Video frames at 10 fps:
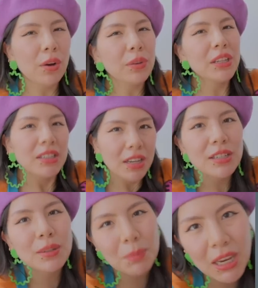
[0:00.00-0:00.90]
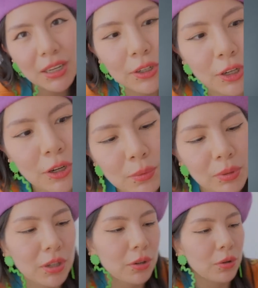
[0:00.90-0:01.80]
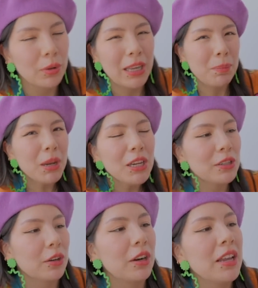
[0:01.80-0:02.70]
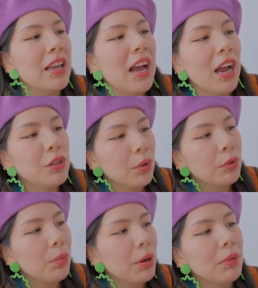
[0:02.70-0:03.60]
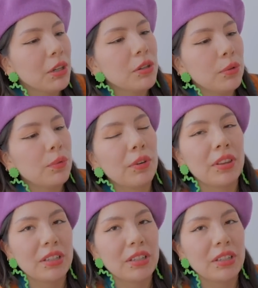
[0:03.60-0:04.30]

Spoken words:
oh, this does make a cute little like mini skirt. I don't know what I'm gonna do for the